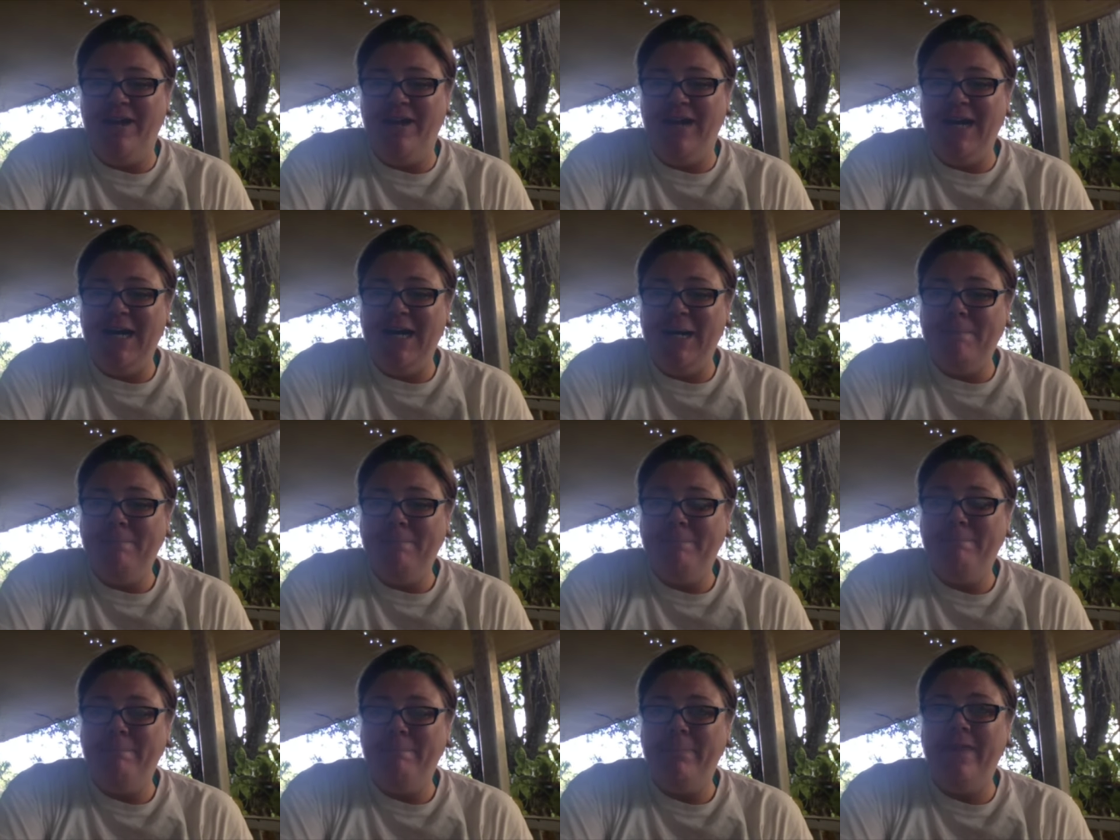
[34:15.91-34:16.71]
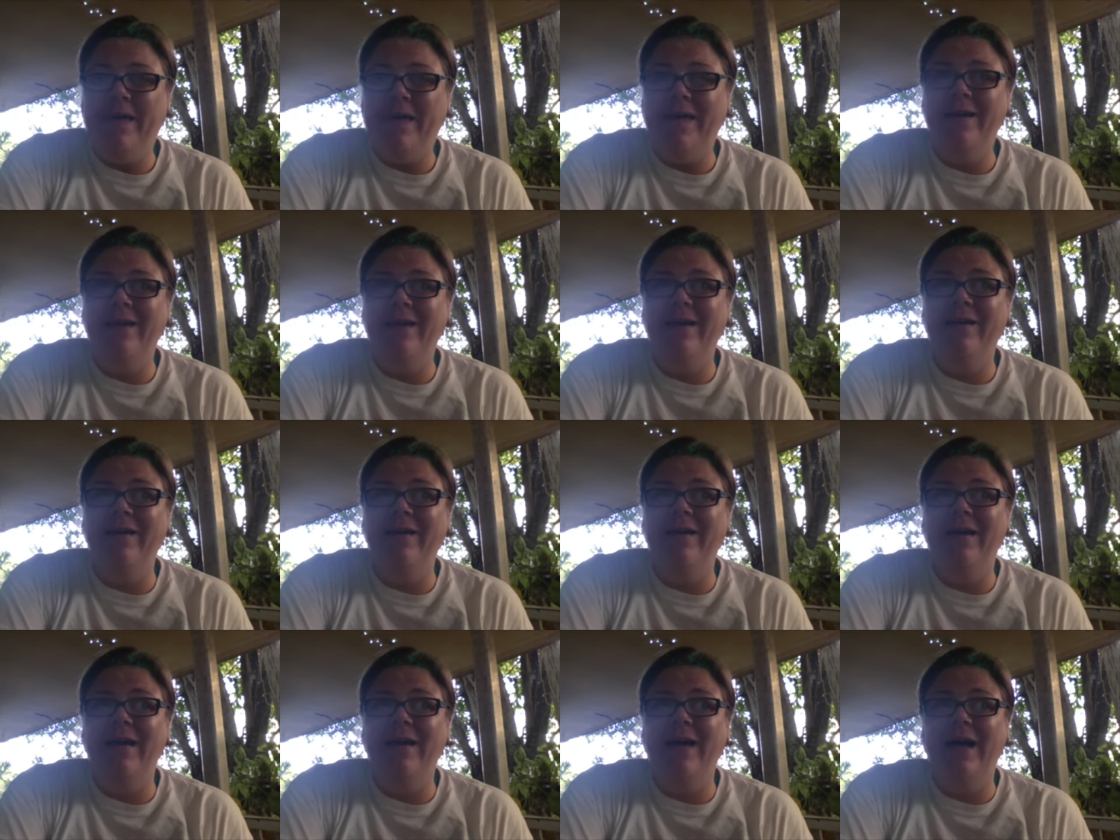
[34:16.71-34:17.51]
Um, that
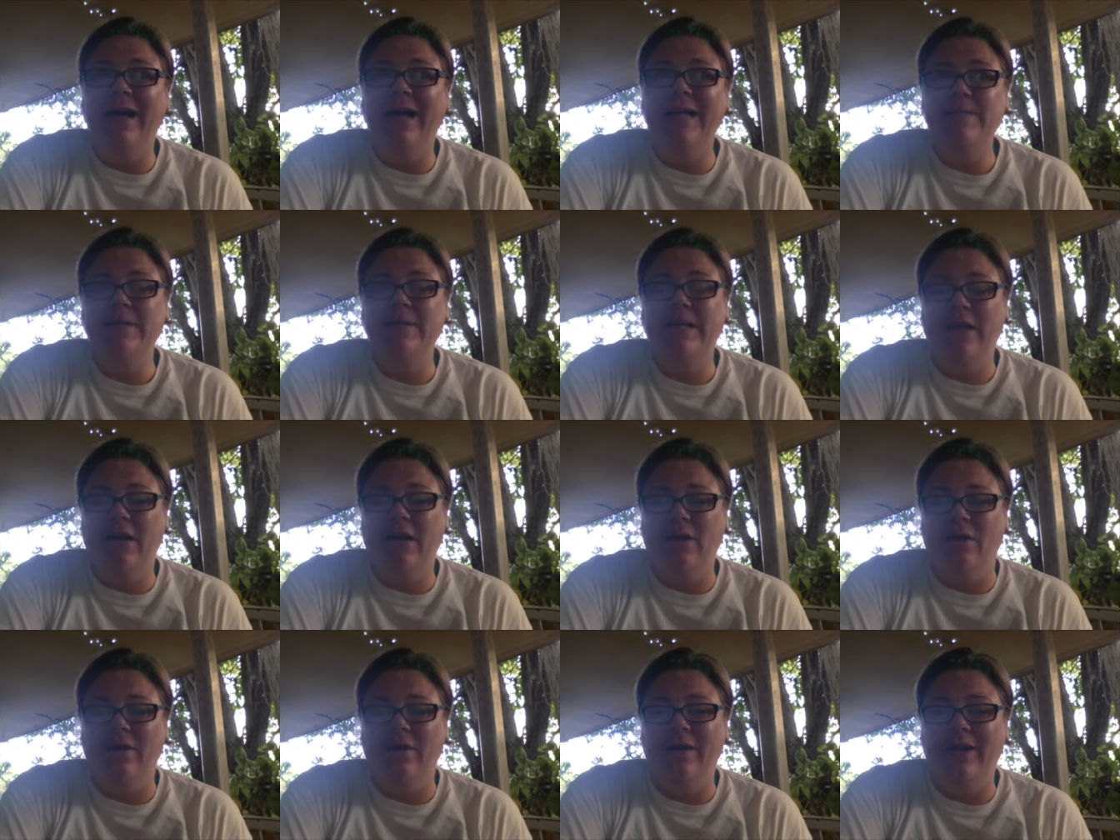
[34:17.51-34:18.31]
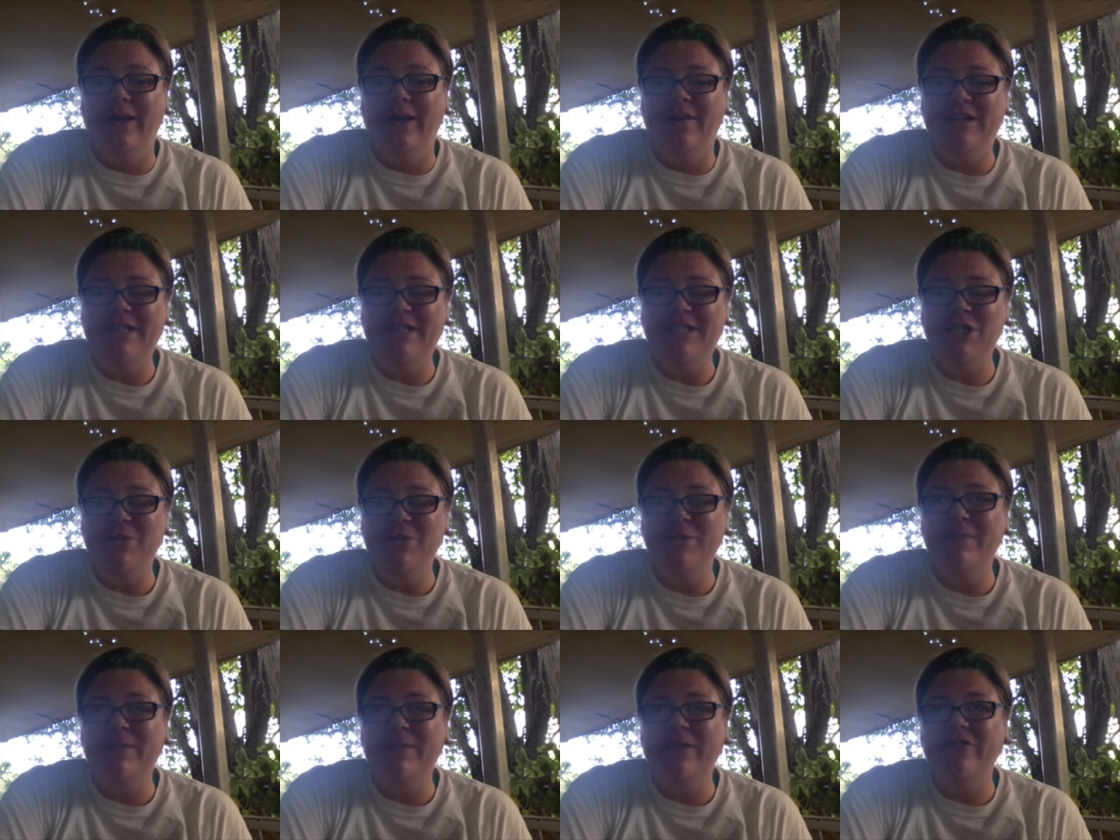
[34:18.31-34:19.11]
has meant a lot. And I've had so
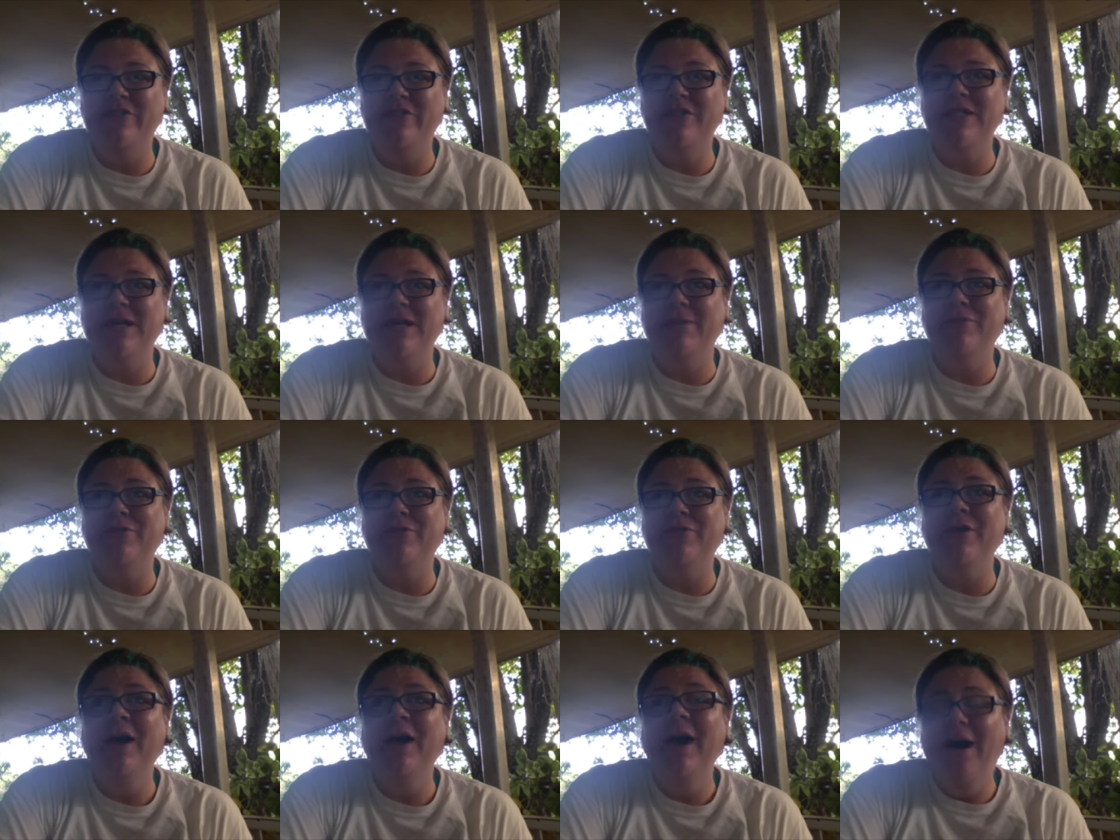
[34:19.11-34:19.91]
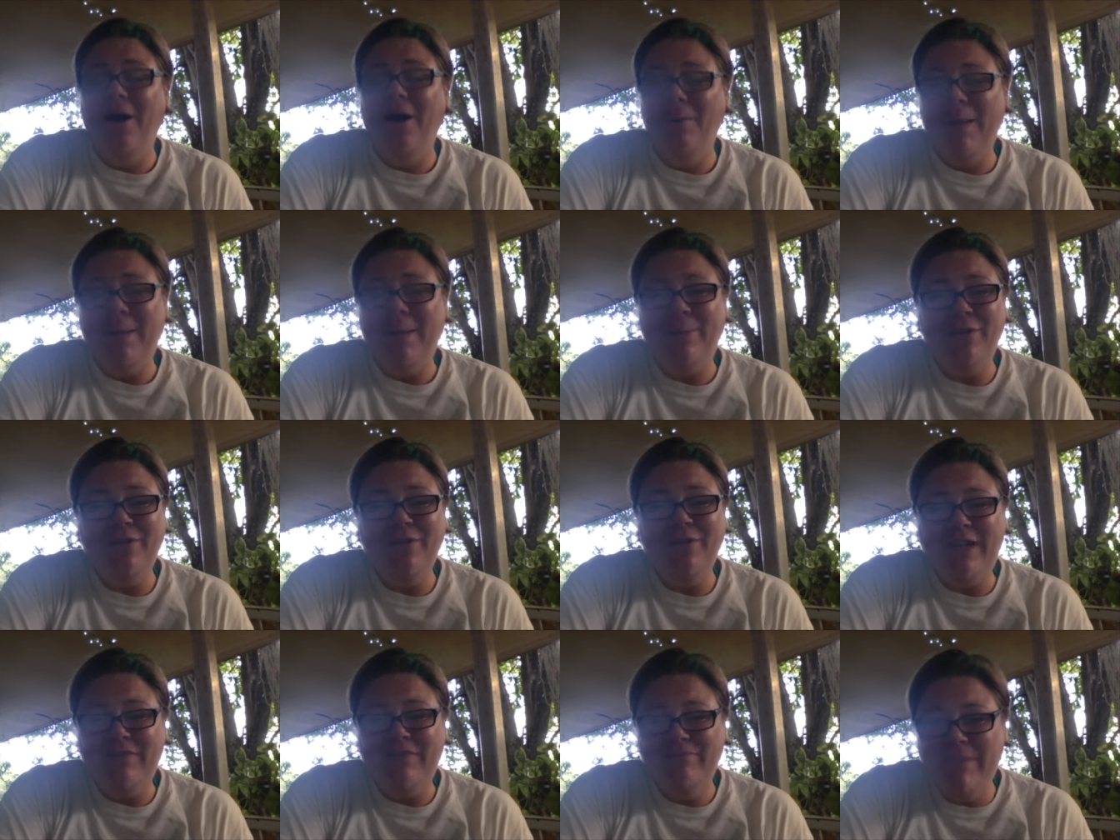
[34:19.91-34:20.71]
many messages come through, people who've
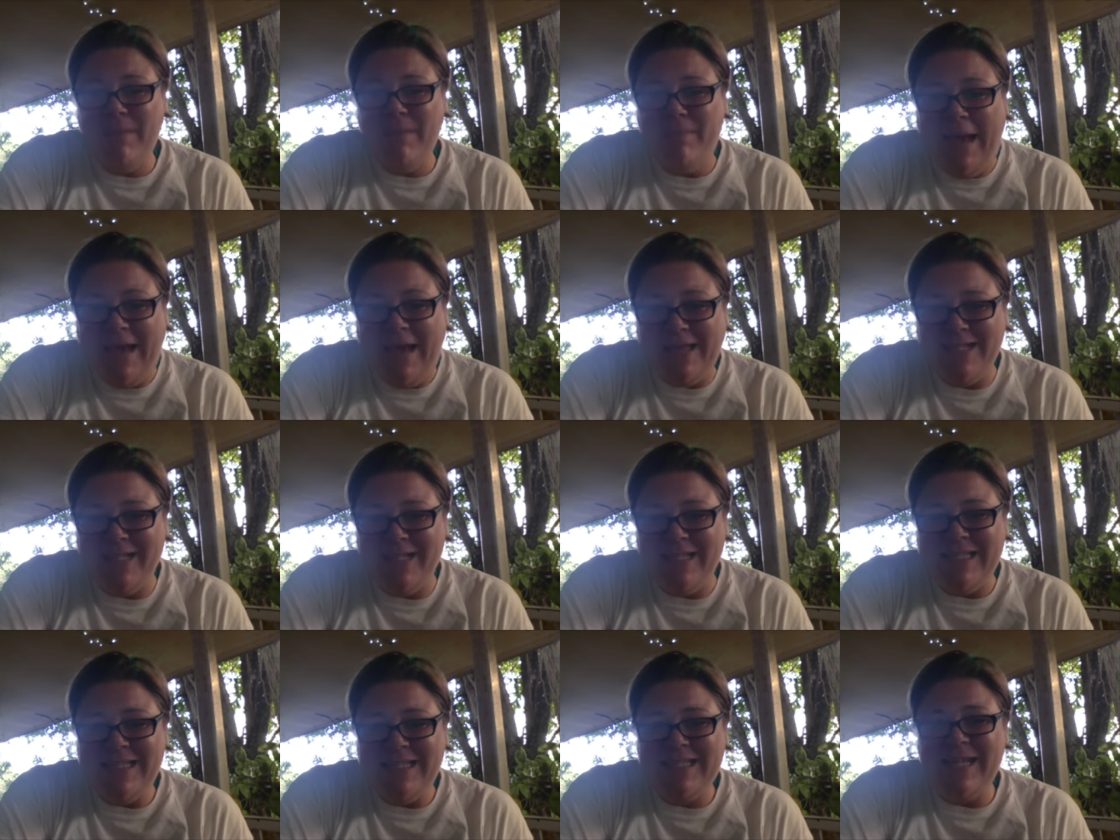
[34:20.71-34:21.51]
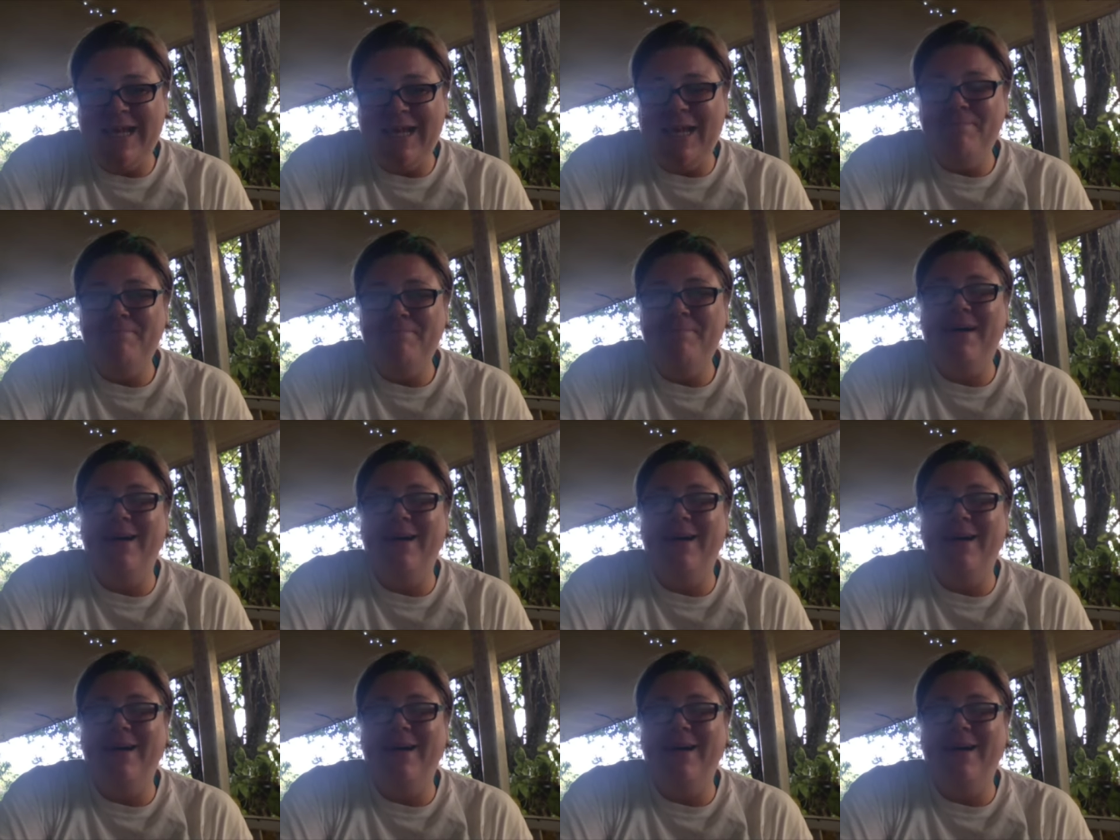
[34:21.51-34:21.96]
given me patterns. Um,